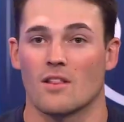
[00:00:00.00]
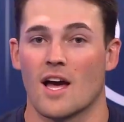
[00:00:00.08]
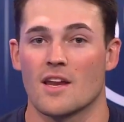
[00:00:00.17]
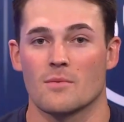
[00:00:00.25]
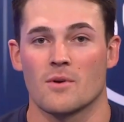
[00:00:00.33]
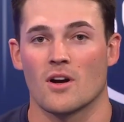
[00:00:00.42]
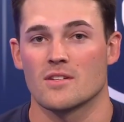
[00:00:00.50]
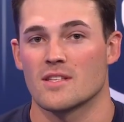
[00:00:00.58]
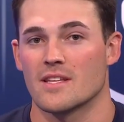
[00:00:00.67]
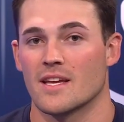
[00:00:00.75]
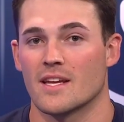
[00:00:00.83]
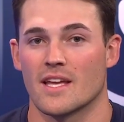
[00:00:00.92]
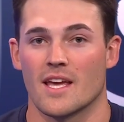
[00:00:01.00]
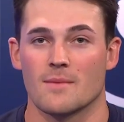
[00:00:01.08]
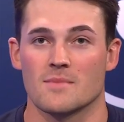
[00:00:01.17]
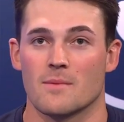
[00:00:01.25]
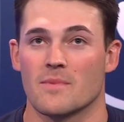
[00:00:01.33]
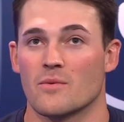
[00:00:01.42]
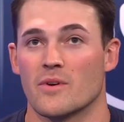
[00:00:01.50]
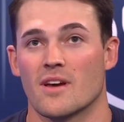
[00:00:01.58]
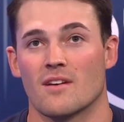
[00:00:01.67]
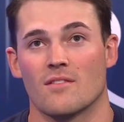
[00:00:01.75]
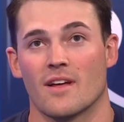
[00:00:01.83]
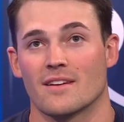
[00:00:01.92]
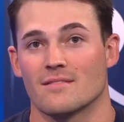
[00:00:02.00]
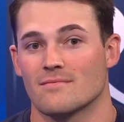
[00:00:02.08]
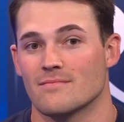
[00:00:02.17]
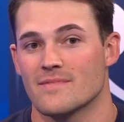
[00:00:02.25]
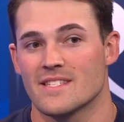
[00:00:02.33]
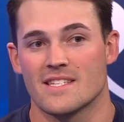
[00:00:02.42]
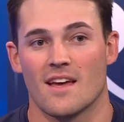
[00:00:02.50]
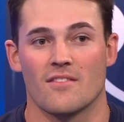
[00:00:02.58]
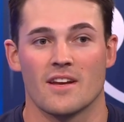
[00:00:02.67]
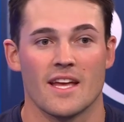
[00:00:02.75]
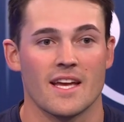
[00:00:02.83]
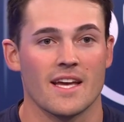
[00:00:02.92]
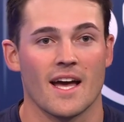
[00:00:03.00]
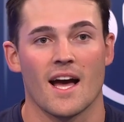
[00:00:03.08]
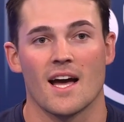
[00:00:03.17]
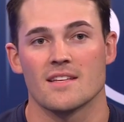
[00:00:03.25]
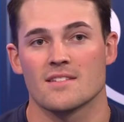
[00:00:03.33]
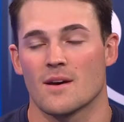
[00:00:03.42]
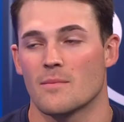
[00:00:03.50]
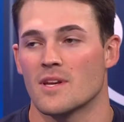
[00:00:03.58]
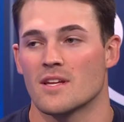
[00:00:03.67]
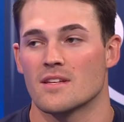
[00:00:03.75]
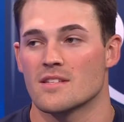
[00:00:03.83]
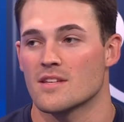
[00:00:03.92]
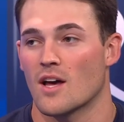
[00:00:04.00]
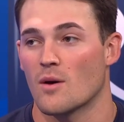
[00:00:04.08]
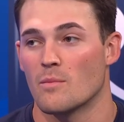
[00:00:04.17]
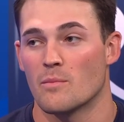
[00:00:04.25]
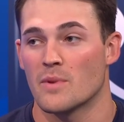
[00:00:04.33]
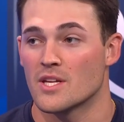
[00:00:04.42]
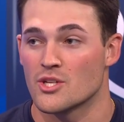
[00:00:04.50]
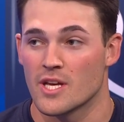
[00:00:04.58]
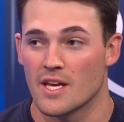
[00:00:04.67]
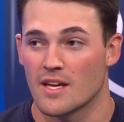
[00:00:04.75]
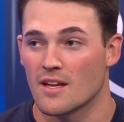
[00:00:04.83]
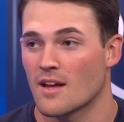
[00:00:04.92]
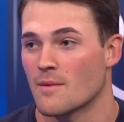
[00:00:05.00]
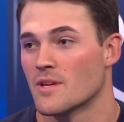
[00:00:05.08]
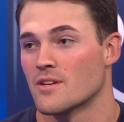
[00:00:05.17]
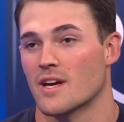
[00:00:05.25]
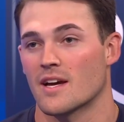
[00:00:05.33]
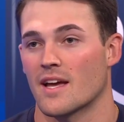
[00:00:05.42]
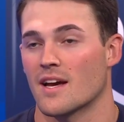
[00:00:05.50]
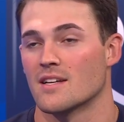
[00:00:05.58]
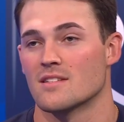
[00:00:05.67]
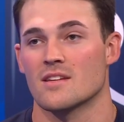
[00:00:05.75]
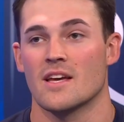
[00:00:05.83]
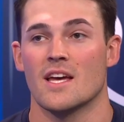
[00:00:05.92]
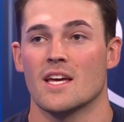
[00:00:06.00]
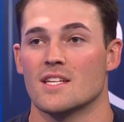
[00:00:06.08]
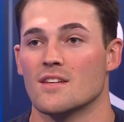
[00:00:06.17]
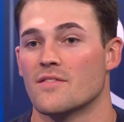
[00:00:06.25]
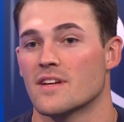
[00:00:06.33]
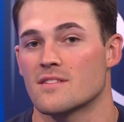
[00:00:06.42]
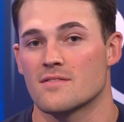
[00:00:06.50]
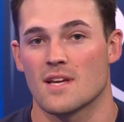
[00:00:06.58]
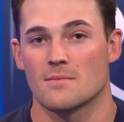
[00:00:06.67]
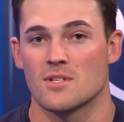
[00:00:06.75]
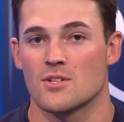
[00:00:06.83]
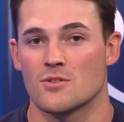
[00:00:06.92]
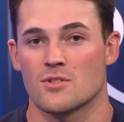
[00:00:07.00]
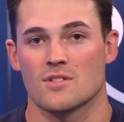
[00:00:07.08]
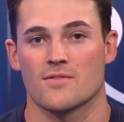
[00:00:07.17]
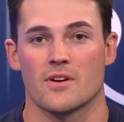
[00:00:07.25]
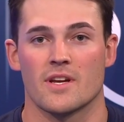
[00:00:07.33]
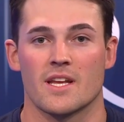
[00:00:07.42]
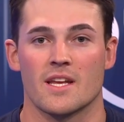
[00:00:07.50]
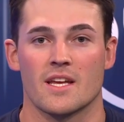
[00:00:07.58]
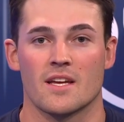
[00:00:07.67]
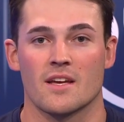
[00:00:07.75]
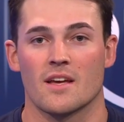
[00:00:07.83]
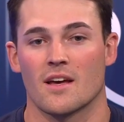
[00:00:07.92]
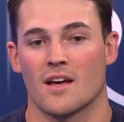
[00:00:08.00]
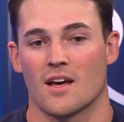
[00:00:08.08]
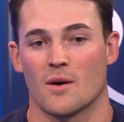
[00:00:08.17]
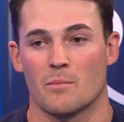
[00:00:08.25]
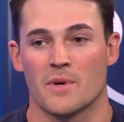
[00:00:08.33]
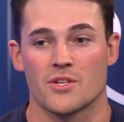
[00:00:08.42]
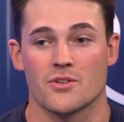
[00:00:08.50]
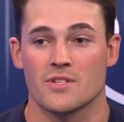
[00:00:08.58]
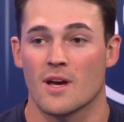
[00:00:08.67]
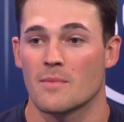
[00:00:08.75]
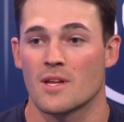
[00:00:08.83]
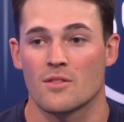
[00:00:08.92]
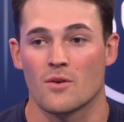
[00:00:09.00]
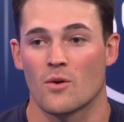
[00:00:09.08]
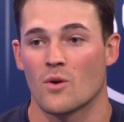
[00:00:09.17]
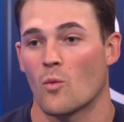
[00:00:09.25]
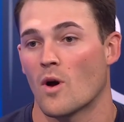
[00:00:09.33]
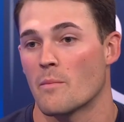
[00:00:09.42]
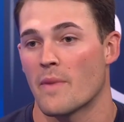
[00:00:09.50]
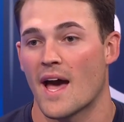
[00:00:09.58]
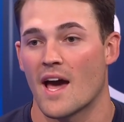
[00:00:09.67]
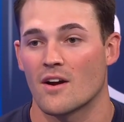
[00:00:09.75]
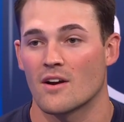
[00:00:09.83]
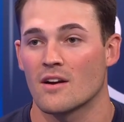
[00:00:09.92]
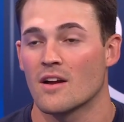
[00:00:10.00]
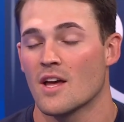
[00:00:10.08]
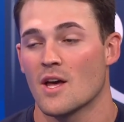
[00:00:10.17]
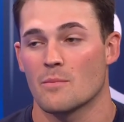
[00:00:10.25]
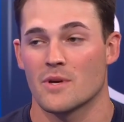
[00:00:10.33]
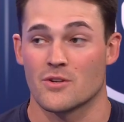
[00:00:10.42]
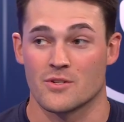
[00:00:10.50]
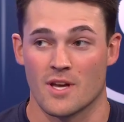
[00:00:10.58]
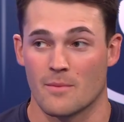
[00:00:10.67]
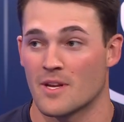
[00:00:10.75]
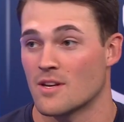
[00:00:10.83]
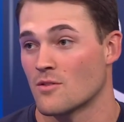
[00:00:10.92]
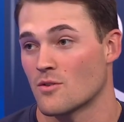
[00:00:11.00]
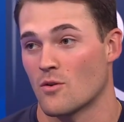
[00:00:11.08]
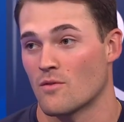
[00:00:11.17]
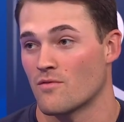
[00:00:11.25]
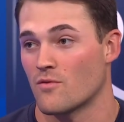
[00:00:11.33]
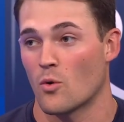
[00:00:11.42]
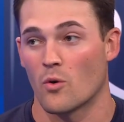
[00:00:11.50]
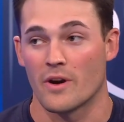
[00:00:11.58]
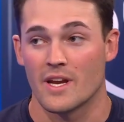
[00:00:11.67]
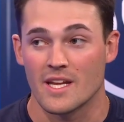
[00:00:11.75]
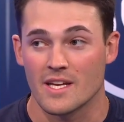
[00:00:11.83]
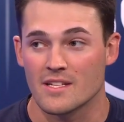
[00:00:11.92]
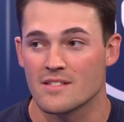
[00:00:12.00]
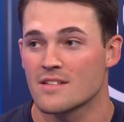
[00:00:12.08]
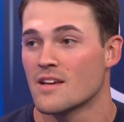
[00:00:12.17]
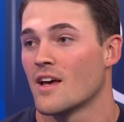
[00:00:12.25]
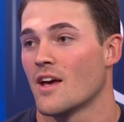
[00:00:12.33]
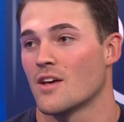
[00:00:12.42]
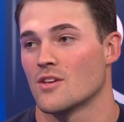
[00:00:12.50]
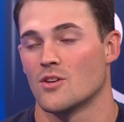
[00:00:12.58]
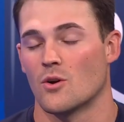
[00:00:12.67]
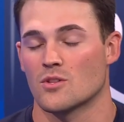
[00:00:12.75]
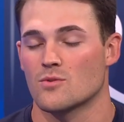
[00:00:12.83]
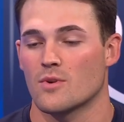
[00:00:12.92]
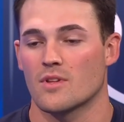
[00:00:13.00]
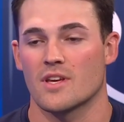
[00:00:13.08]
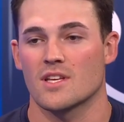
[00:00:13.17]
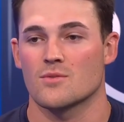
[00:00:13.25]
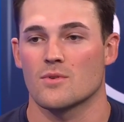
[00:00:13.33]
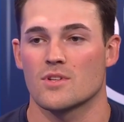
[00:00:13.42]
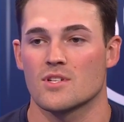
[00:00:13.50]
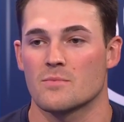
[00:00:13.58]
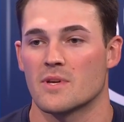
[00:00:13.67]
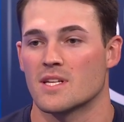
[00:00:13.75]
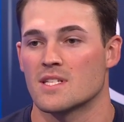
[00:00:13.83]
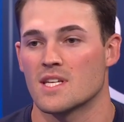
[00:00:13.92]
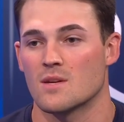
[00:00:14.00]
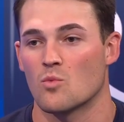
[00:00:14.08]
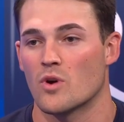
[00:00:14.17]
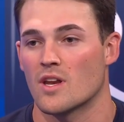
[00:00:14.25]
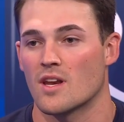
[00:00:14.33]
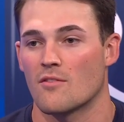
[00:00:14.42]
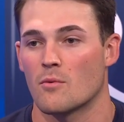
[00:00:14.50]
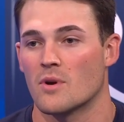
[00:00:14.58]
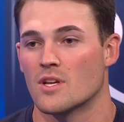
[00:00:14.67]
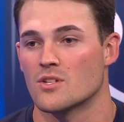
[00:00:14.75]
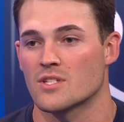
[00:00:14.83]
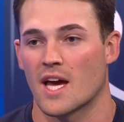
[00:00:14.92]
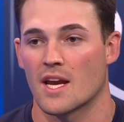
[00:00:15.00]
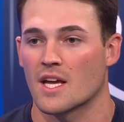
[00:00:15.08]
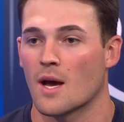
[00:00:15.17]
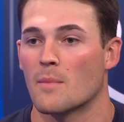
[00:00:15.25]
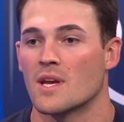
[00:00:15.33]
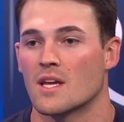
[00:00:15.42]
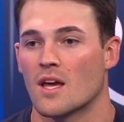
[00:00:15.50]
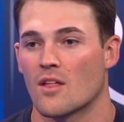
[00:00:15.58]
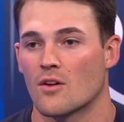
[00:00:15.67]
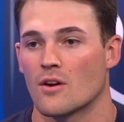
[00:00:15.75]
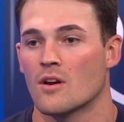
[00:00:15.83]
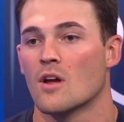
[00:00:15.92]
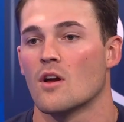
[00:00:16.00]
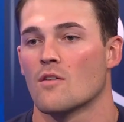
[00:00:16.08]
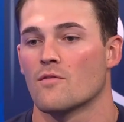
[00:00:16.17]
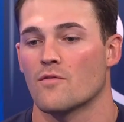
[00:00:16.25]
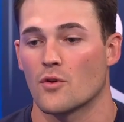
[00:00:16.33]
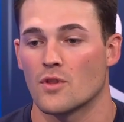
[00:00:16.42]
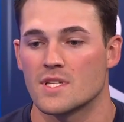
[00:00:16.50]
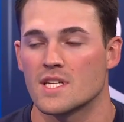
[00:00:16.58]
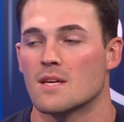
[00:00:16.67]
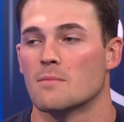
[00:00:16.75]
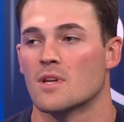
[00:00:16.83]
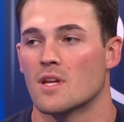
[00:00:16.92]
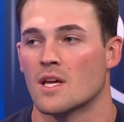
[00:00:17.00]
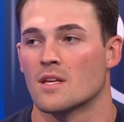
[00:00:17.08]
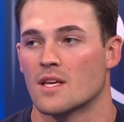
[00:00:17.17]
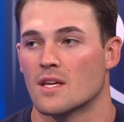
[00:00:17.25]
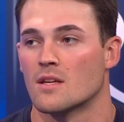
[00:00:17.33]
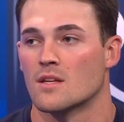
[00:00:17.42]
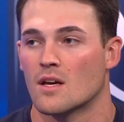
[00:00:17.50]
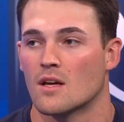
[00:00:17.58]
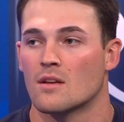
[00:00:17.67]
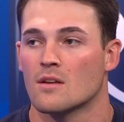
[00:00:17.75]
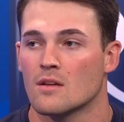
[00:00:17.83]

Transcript: lineup cards at the end of games, I mean, we have like seven, eight guys coming into sub, pitch hit. I mean, you got guys defensive substitutions for an inning, um, pitchers coming in throwing to one batter, pitchers coming in and throwing four innings you know, it's really it's really just been a team win and everybody just kind of coming together for the team and, and getting it done.